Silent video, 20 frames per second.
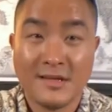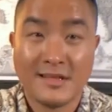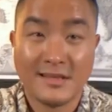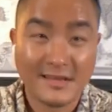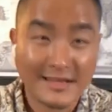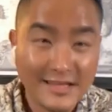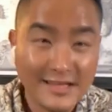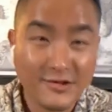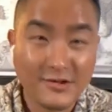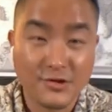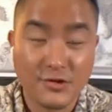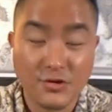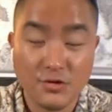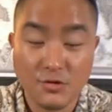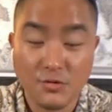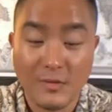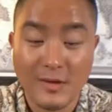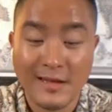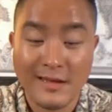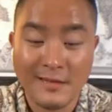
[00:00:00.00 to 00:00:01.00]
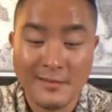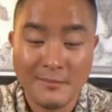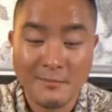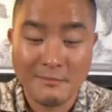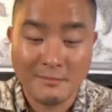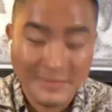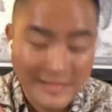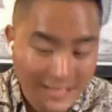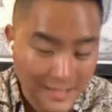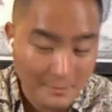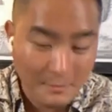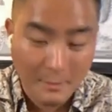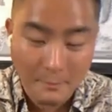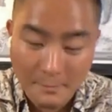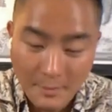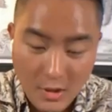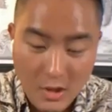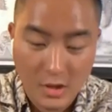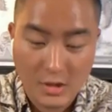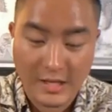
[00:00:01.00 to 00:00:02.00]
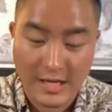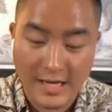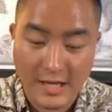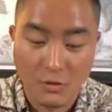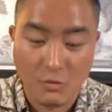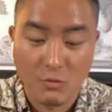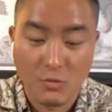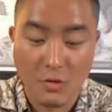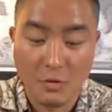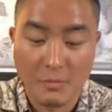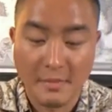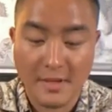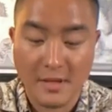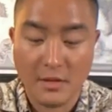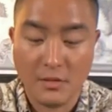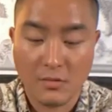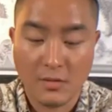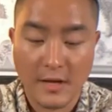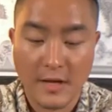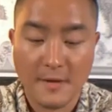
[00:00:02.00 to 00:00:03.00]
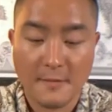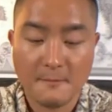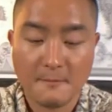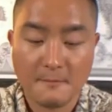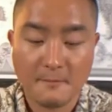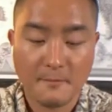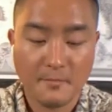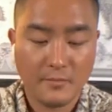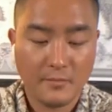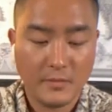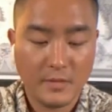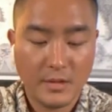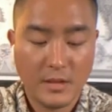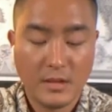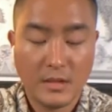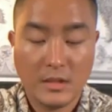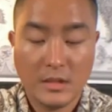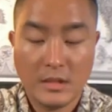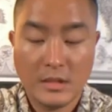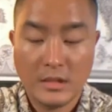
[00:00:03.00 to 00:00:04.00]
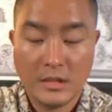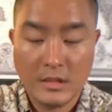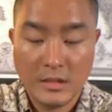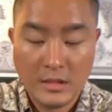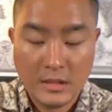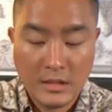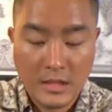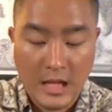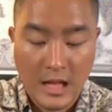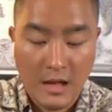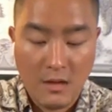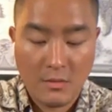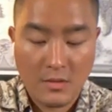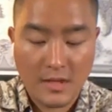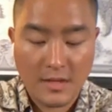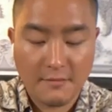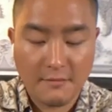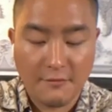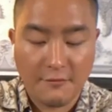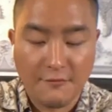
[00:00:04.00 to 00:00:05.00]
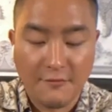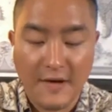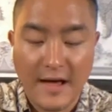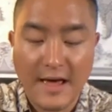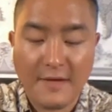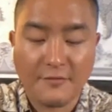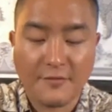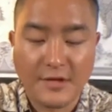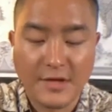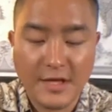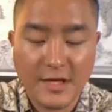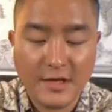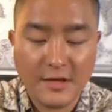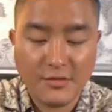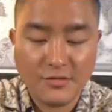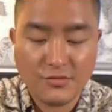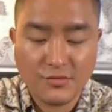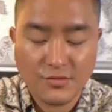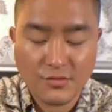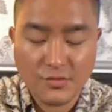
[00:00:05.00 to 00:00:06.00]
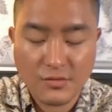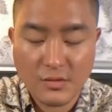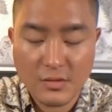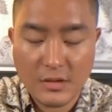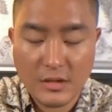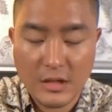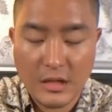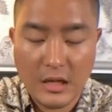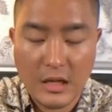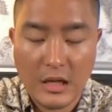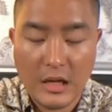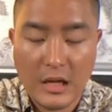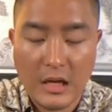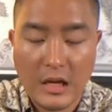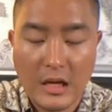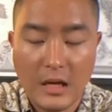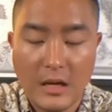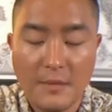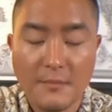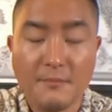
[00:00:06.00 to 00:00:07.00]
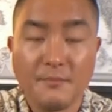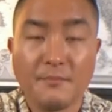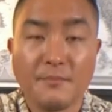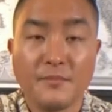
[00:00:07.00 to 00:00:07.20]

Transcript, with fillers: needs to become a book and it will be. Okay. I want to give you five keys uh,